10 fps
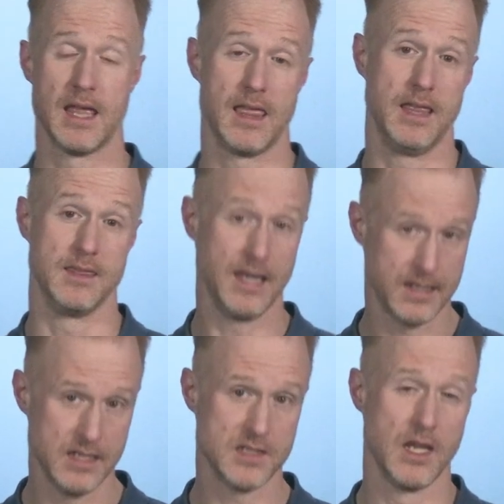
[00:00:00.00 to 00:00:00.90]
And that
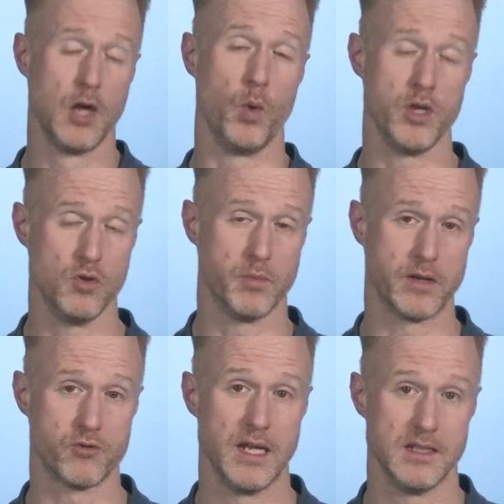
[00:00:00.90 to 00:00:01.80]
is what humor
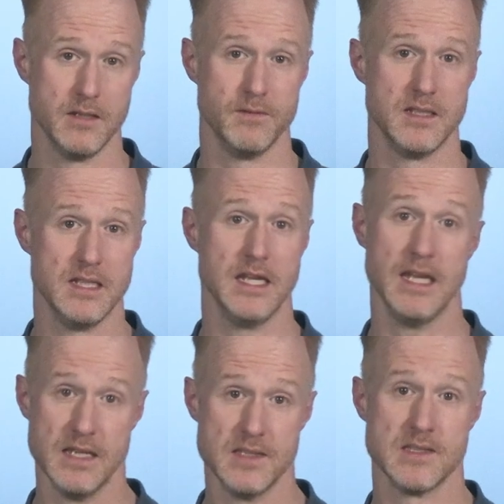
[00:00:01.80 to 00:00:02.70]
and creativity
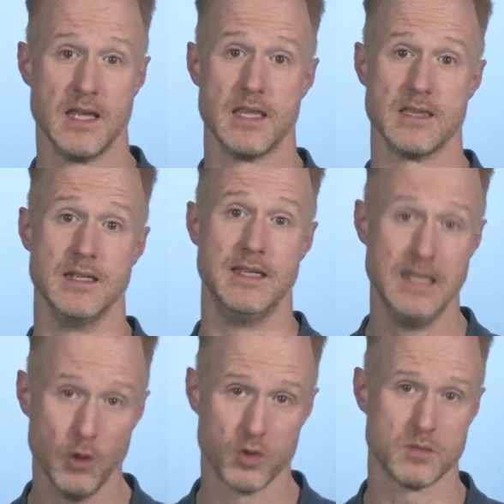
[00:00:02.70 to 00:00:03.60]
is, the
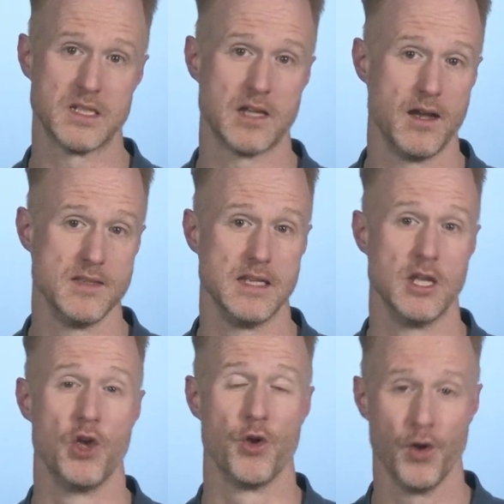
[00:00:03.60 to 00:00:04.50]
de-automatizing
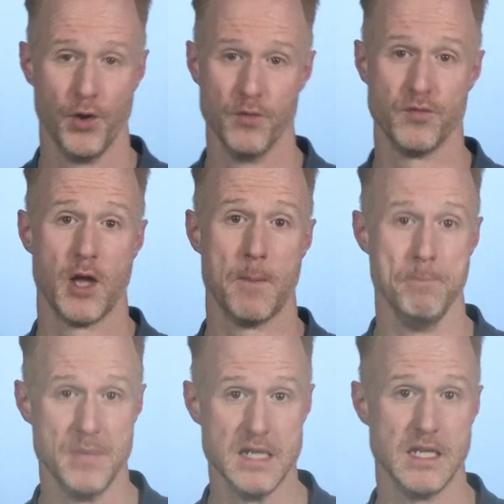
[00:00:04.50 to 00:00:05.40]
of
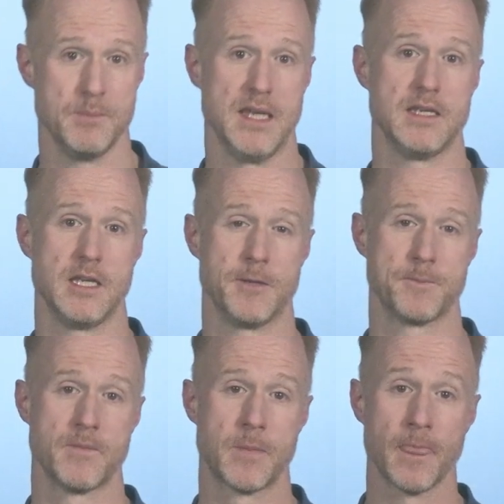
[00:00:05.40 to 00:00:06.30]
meaning making.
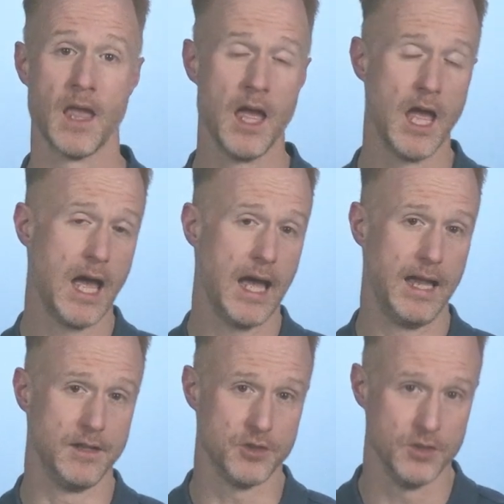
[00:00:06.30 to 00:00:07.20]

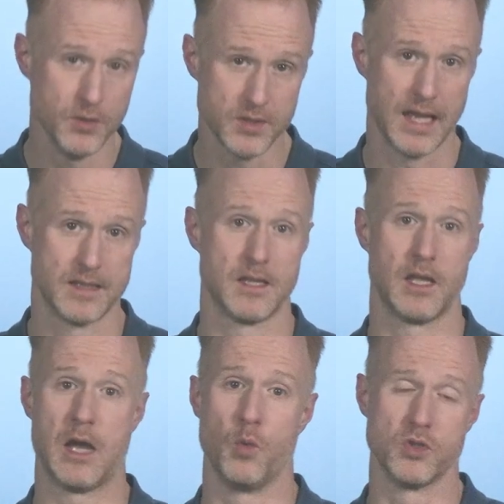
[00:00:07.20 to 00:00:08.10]
And to do that,
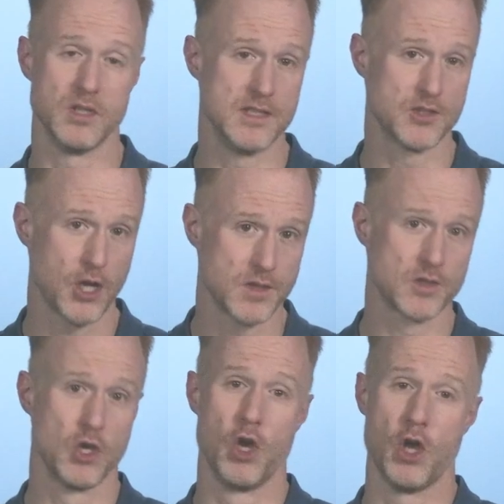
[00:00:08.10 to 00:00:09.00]
I want to
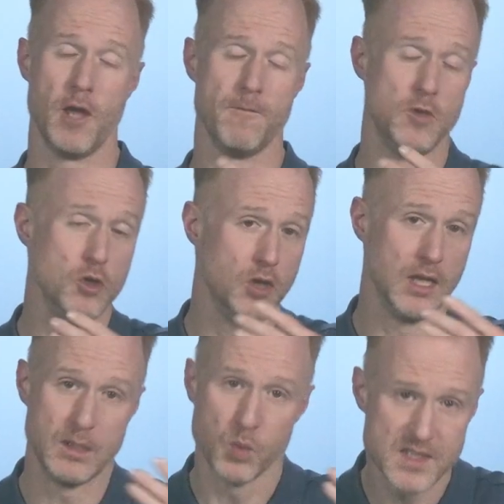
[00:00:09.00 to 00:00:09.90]
discuss a few
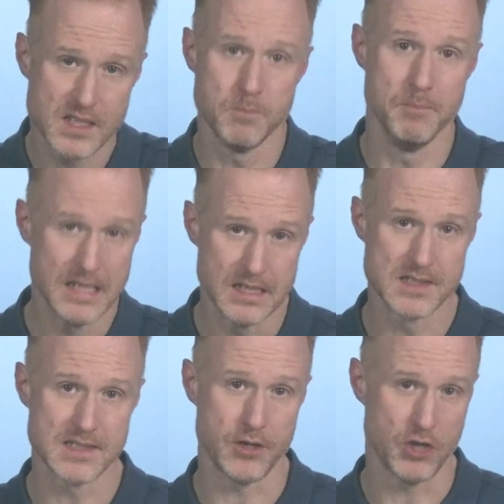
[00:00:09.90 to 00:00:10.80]
linguistic
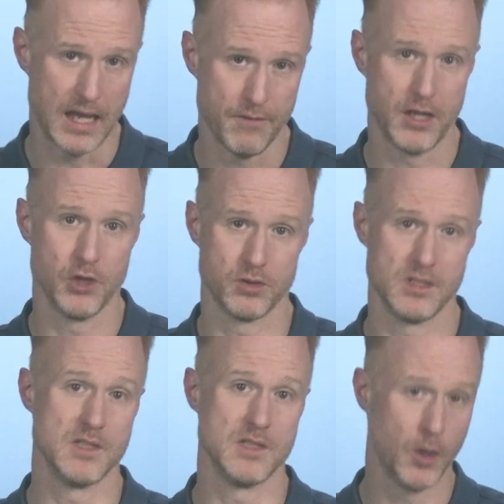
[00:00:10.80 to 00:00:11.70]
means that you have at your
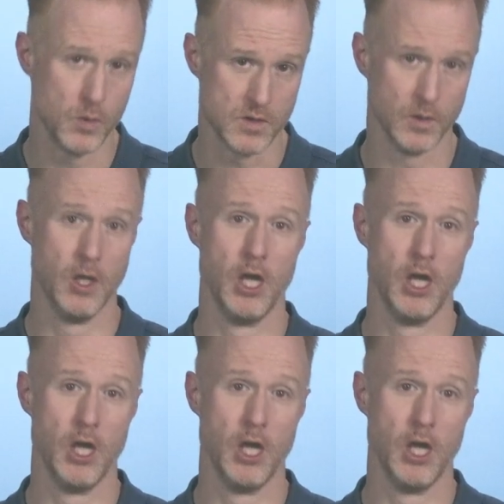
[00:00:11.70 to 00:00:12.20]
disposal